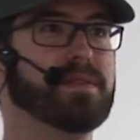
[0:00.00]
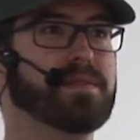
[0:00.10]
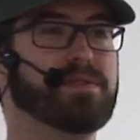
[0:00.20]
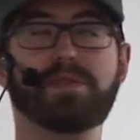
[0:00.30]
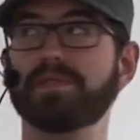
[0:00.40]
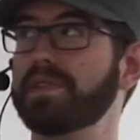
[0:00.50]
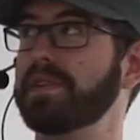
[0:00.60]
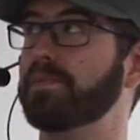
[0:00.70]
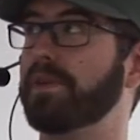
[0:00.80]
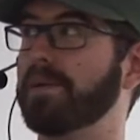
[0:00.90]
Do you see
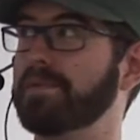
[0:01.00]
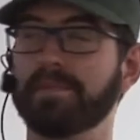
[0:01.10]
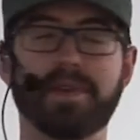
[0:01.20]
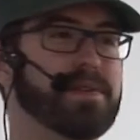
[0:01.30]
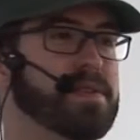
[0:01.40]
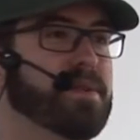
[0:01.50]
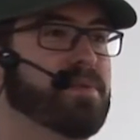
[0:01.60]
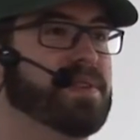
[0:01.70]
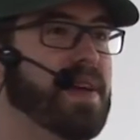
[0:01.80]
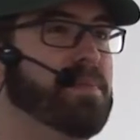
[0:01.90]
the problem here?
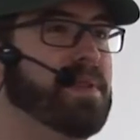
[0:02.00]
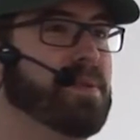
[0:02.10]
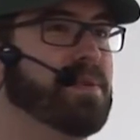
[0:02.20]
What's happening?